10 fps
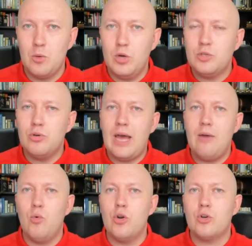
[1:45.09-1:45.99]
What could
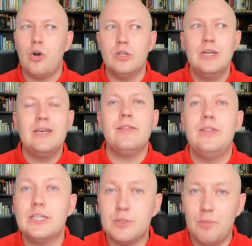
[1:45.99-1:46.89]
I work on
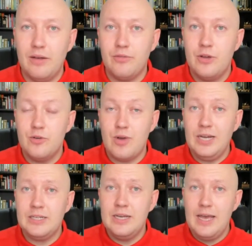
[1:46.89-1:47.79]
this month,
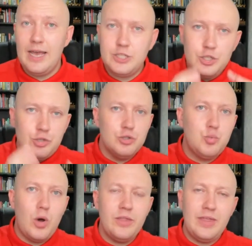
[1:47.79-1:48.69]
right? And just
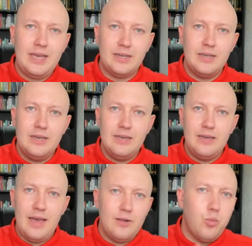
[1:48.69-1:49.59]
choose one thing
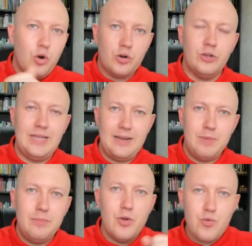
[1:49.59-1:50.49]
and work on that.
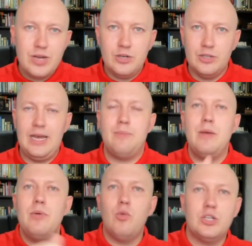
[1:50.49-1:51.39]
Maybe read on that.
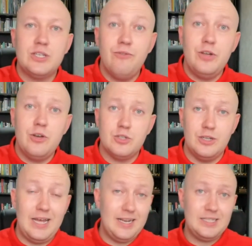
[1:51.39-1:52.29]
Maybe watch some videos
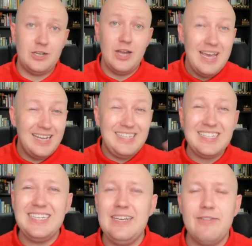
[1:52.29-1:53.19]
on that, etc. It
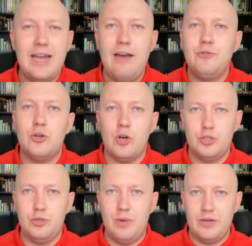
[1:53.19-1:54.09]
doesn't even have to
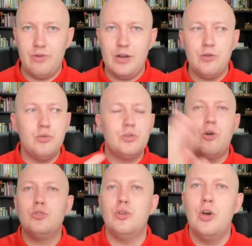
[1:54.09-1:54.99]
cost you money, right? You could
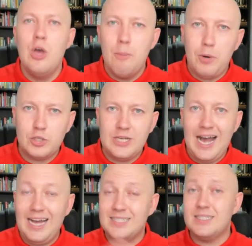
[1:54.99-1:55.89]
go to
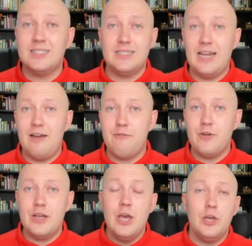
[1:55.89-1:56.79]
podcasts that are
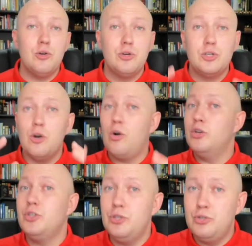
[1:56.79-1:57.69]
free. You could go
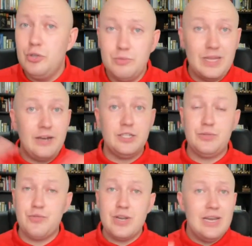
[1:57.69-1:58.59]
on YouTube that
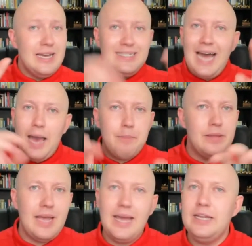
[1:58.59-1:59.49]
is free. Type
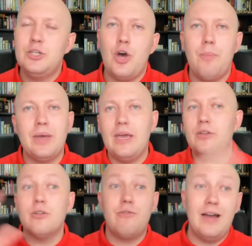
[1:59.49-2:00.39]
in any topic
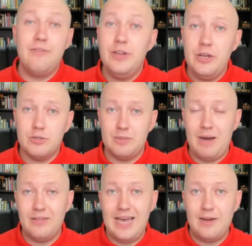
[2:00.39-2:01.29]
and you'll find videos
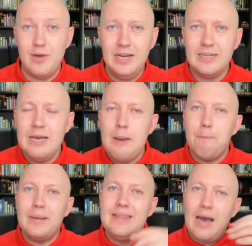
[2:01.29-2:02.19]
about that, right?
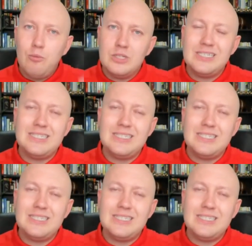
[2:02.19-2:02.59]
But that would